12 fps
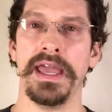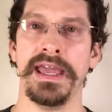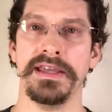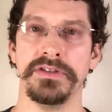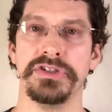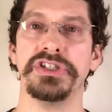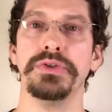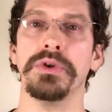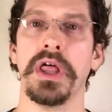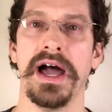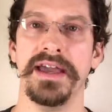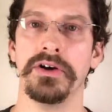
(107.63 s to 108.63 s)
a
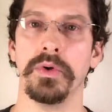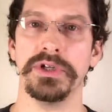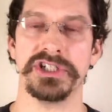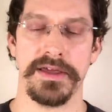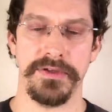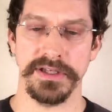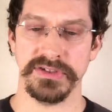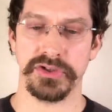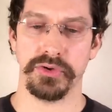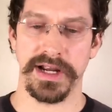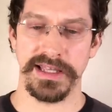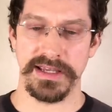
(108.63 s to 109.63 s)
two-liner, which I think is
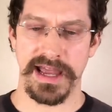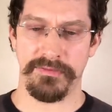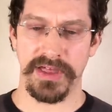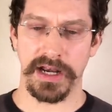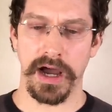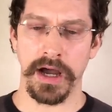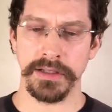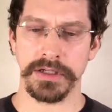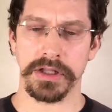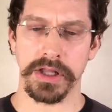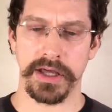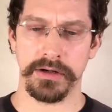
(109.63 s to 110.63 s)
great. You have that
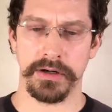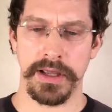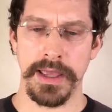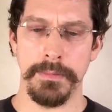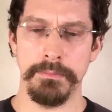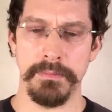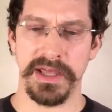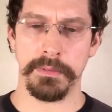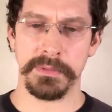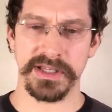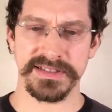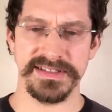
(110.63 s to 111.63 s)
uncluttered,
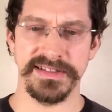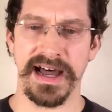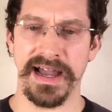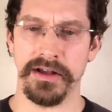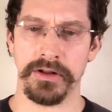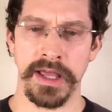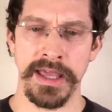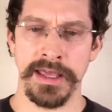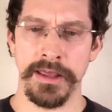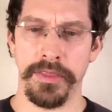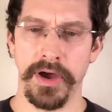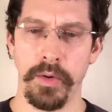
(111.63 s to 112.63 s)
minimalist dial.
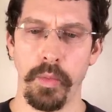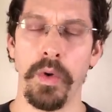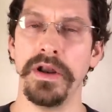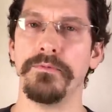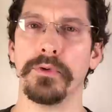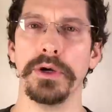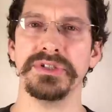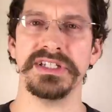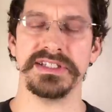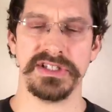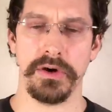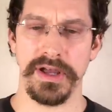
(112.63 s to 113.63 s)
The
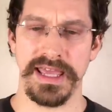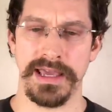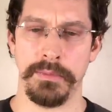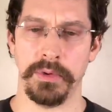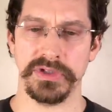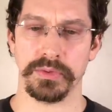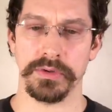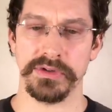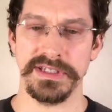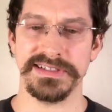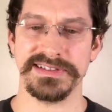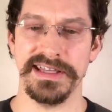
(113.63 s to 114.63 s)
14060M was
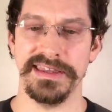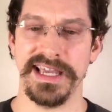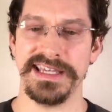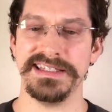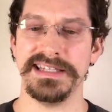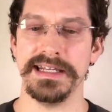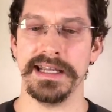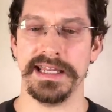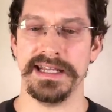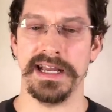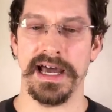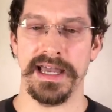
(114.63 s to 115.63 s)
released in
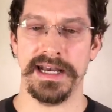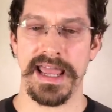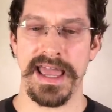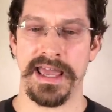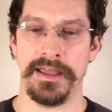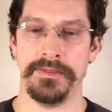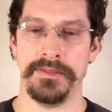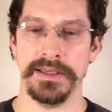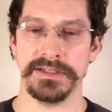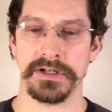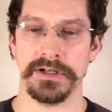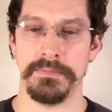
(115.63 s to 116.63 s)
1999, and
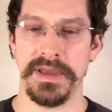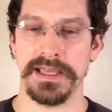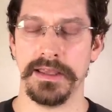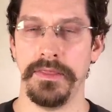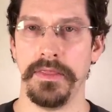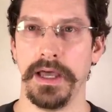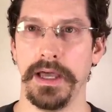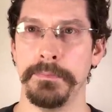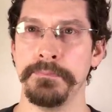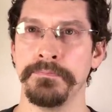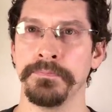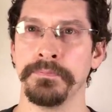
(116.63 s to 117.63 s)
they started making
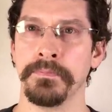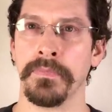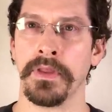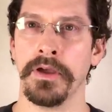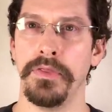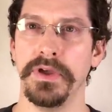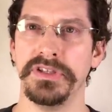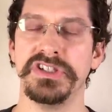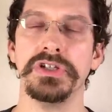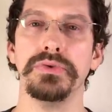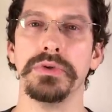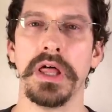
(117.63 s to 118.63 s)
the
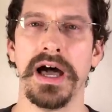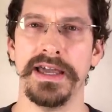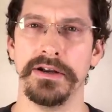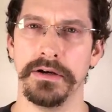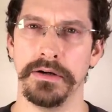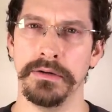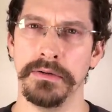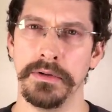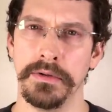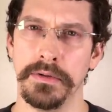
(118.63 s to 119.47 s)
two-liner